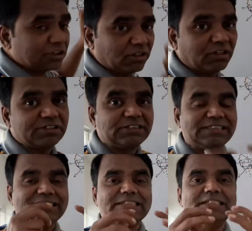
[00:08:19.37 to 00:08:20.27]
charge
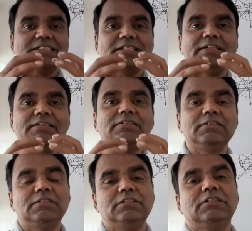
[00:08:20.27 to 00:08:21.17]
inside
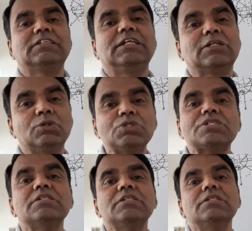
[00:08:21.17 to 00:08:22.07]
that
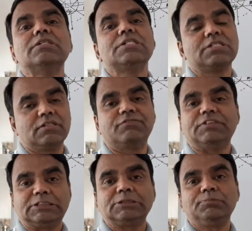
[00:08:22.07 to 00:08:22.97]
enclosed
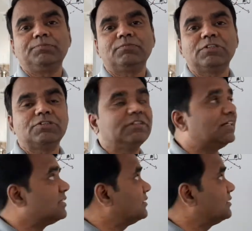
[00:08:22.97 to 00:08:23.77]
surface. Okay, so that is